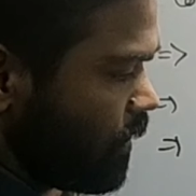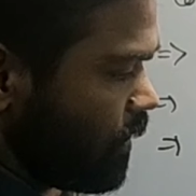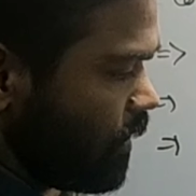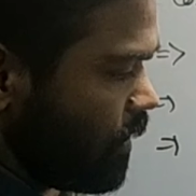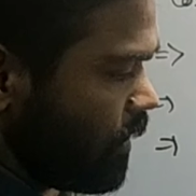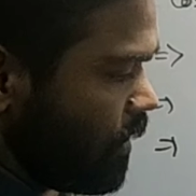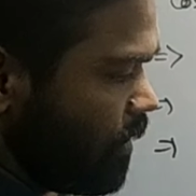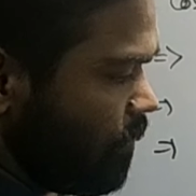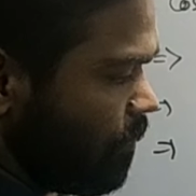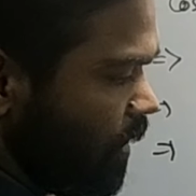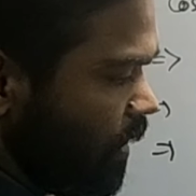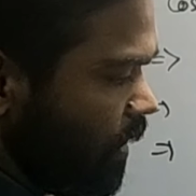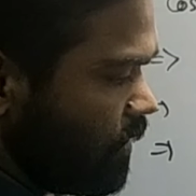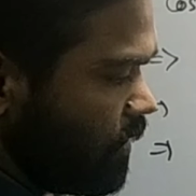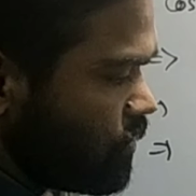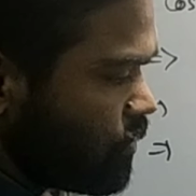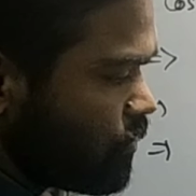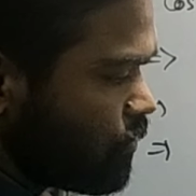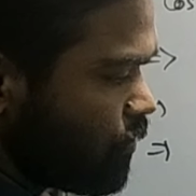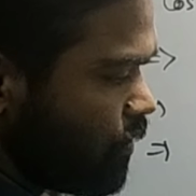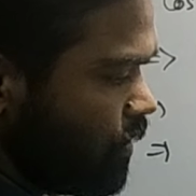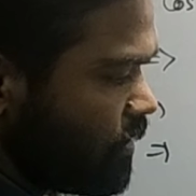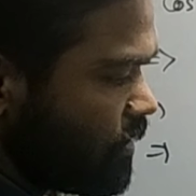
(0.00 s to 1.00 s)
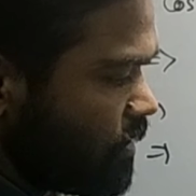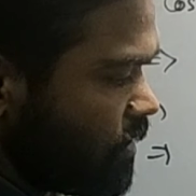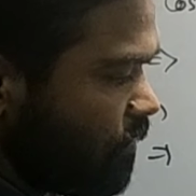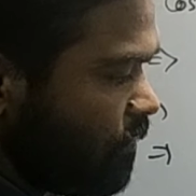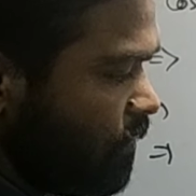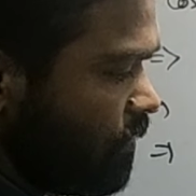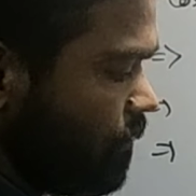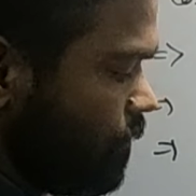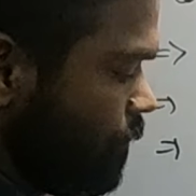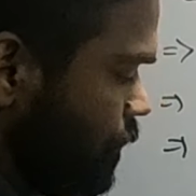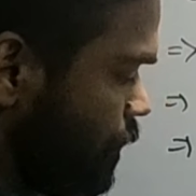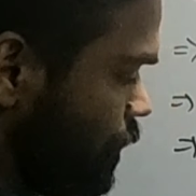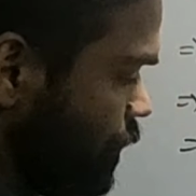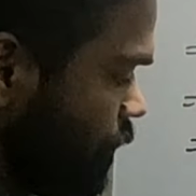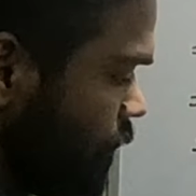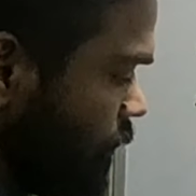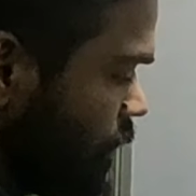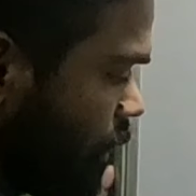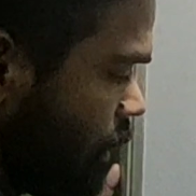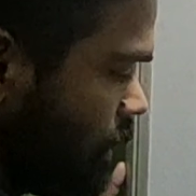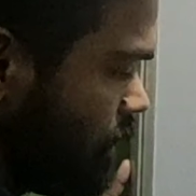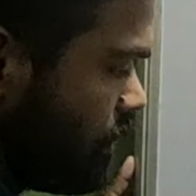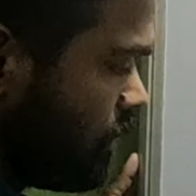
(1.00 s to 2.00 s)
a minus 27,
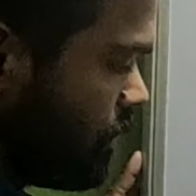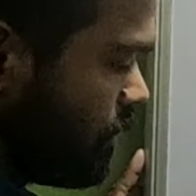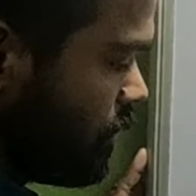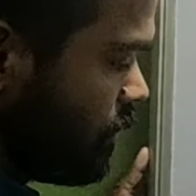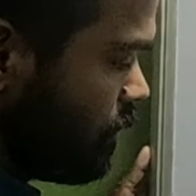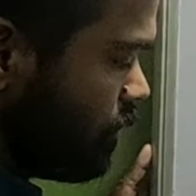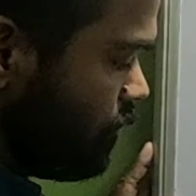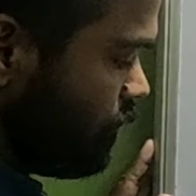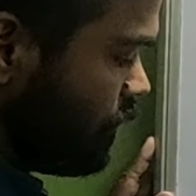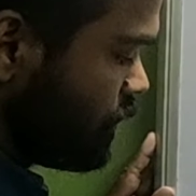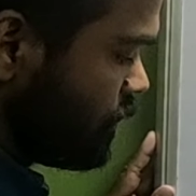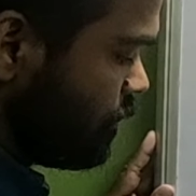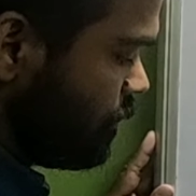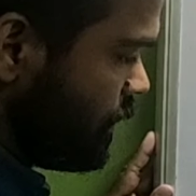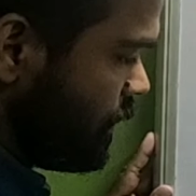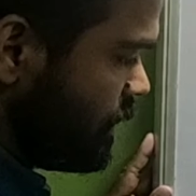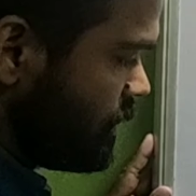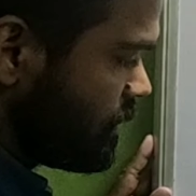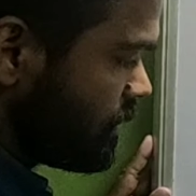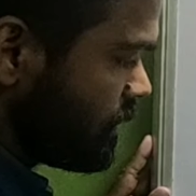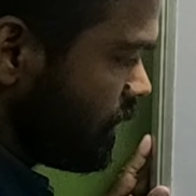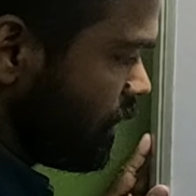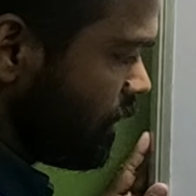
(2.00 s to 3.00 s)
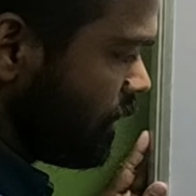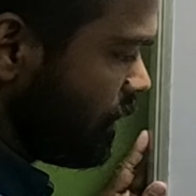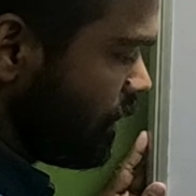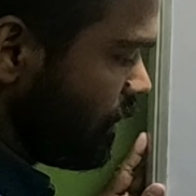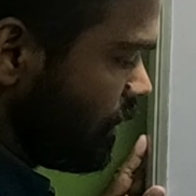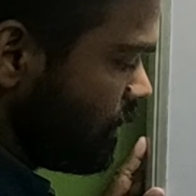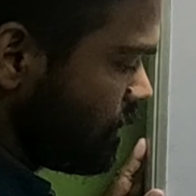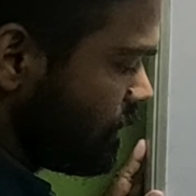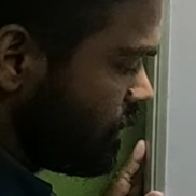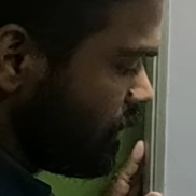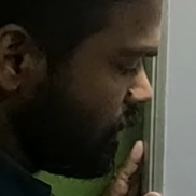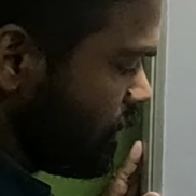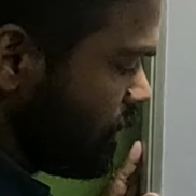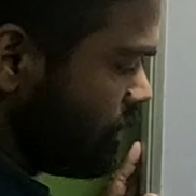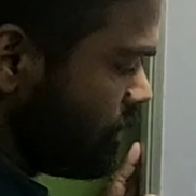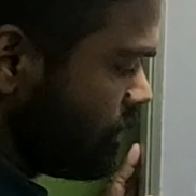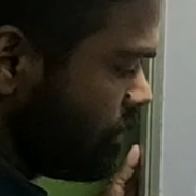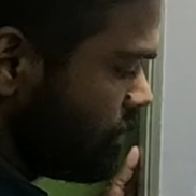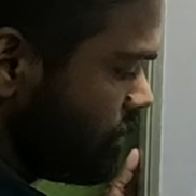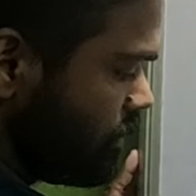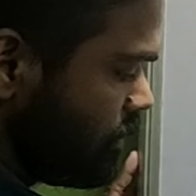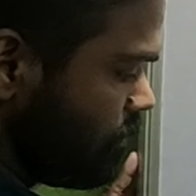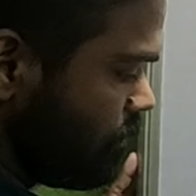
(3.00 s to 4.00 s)
which means can I write
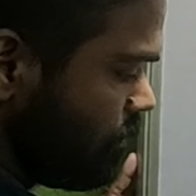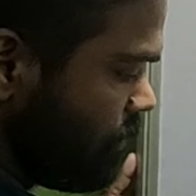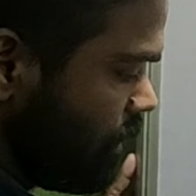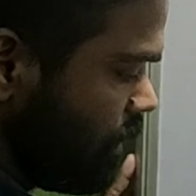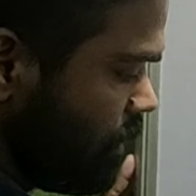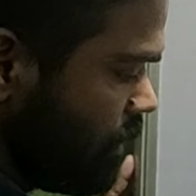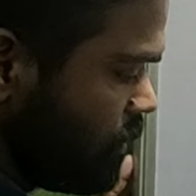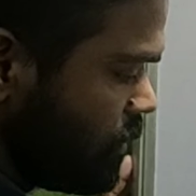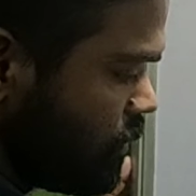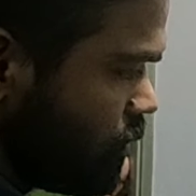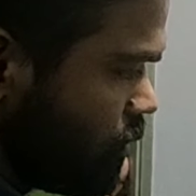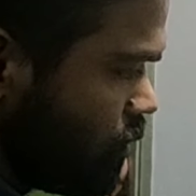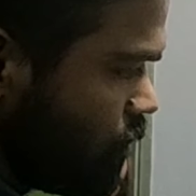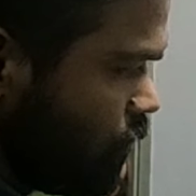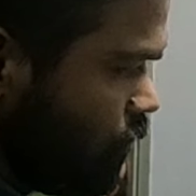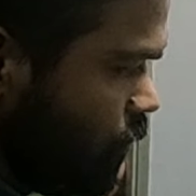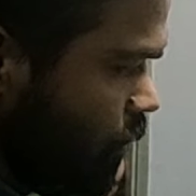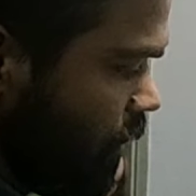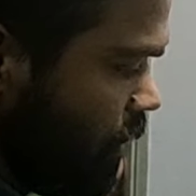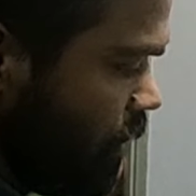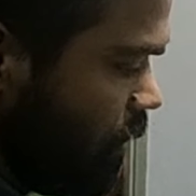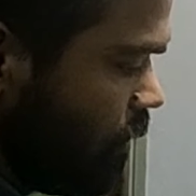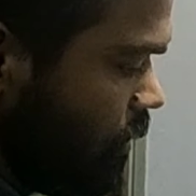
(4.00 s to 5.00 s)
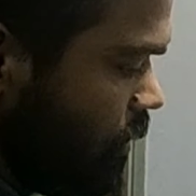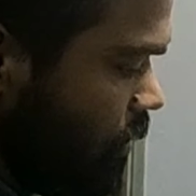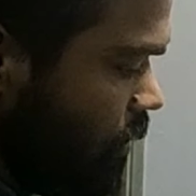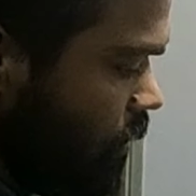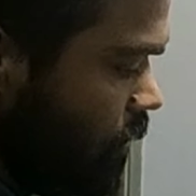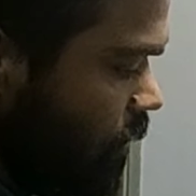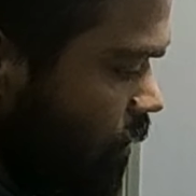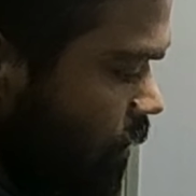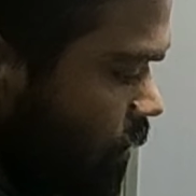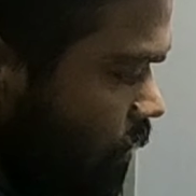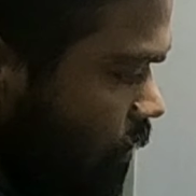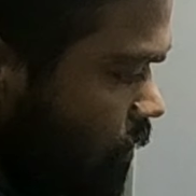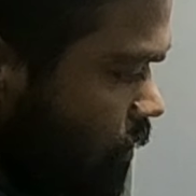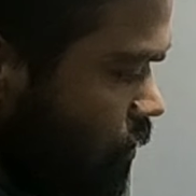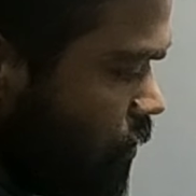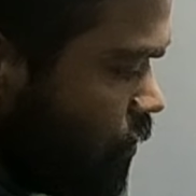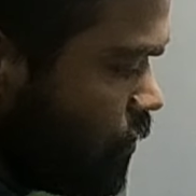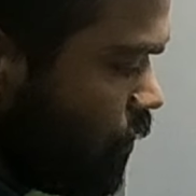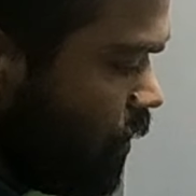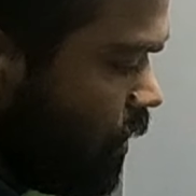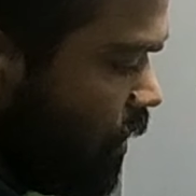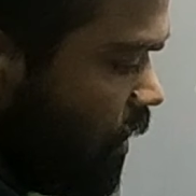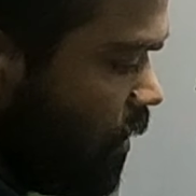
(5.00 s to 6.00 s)
90 minus 2a equals
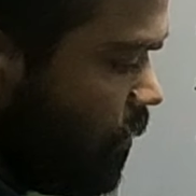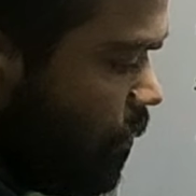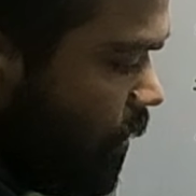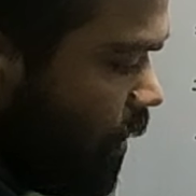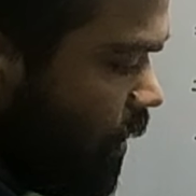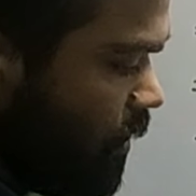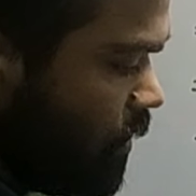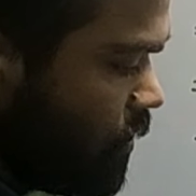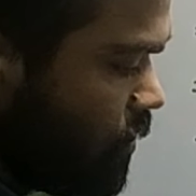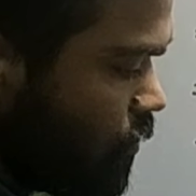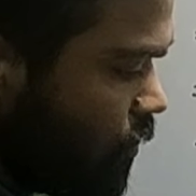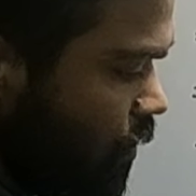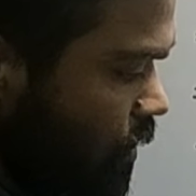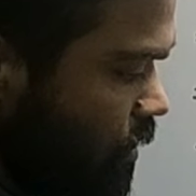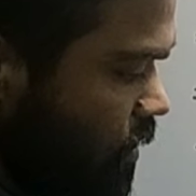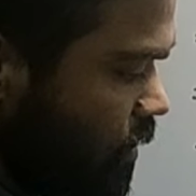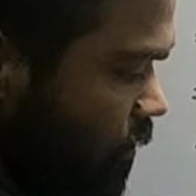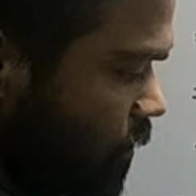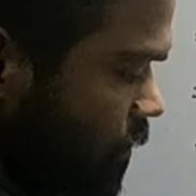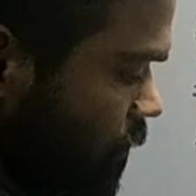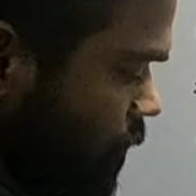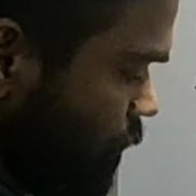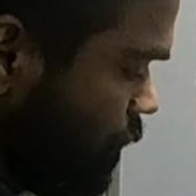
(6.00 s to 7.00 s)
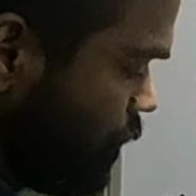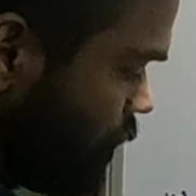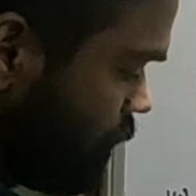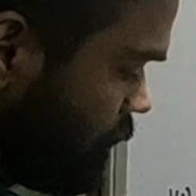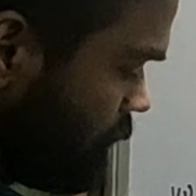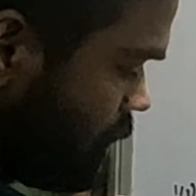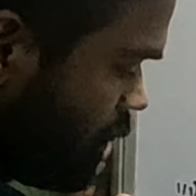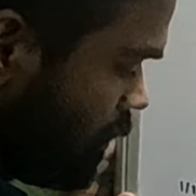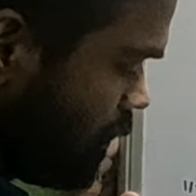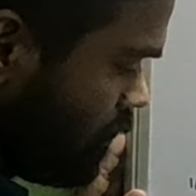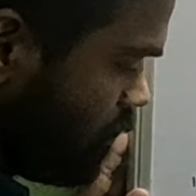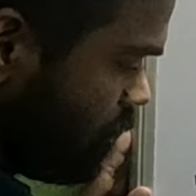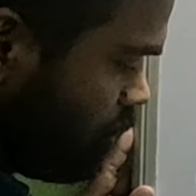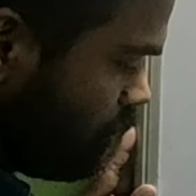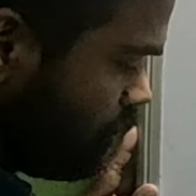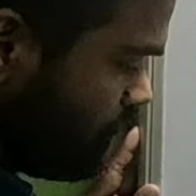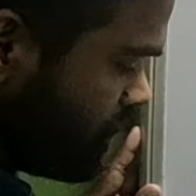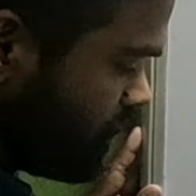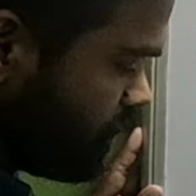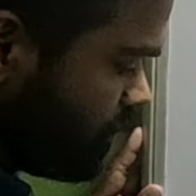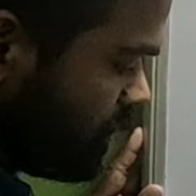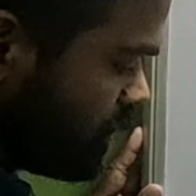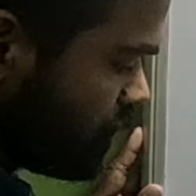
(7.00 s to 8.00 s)
to a minus 27,
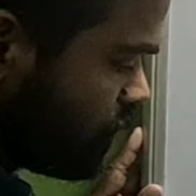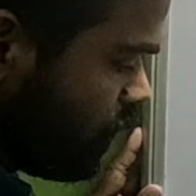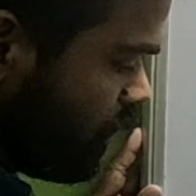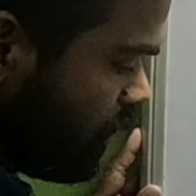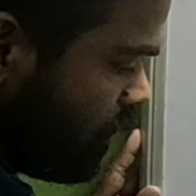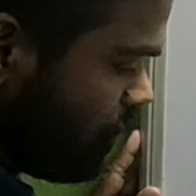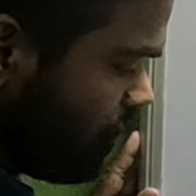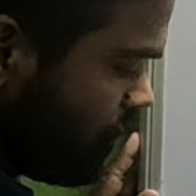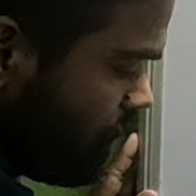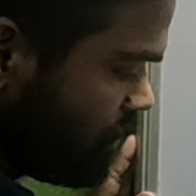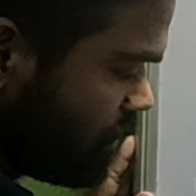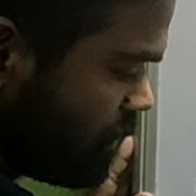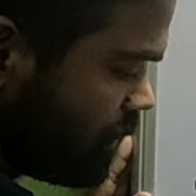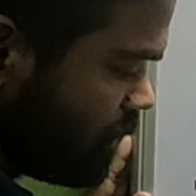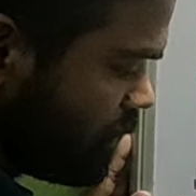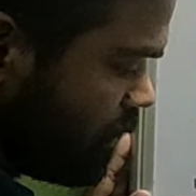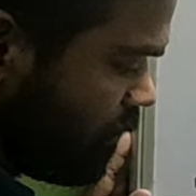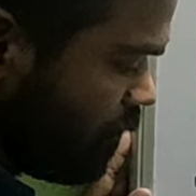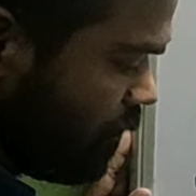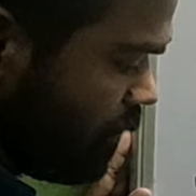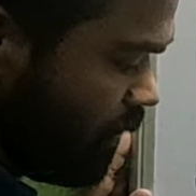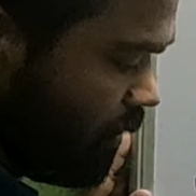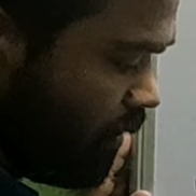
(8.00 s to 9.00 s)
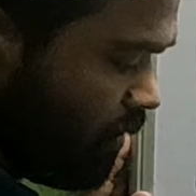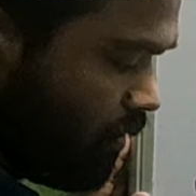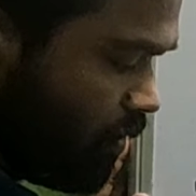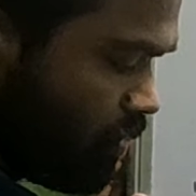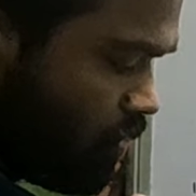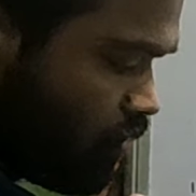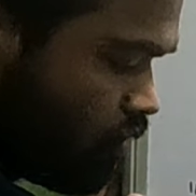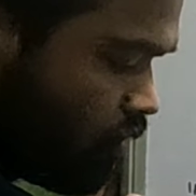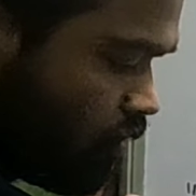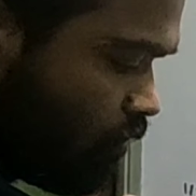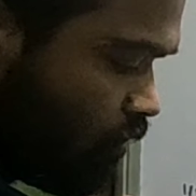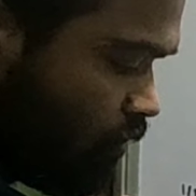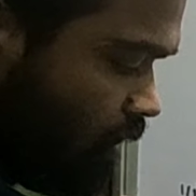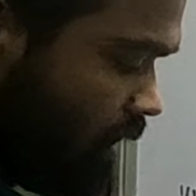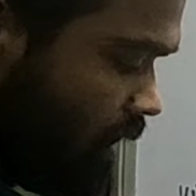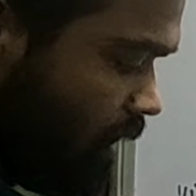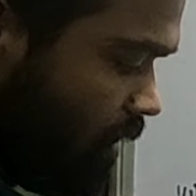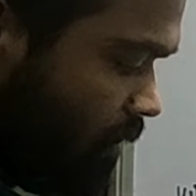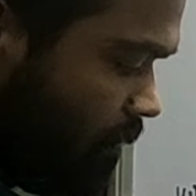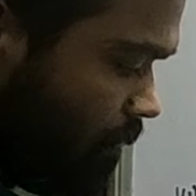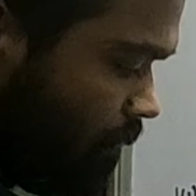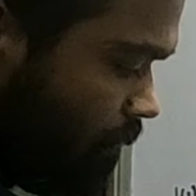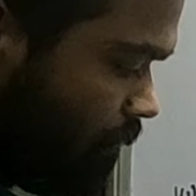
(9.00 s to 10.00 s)
which means 117 equals to
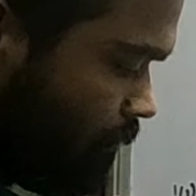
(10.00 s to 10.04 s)
3a,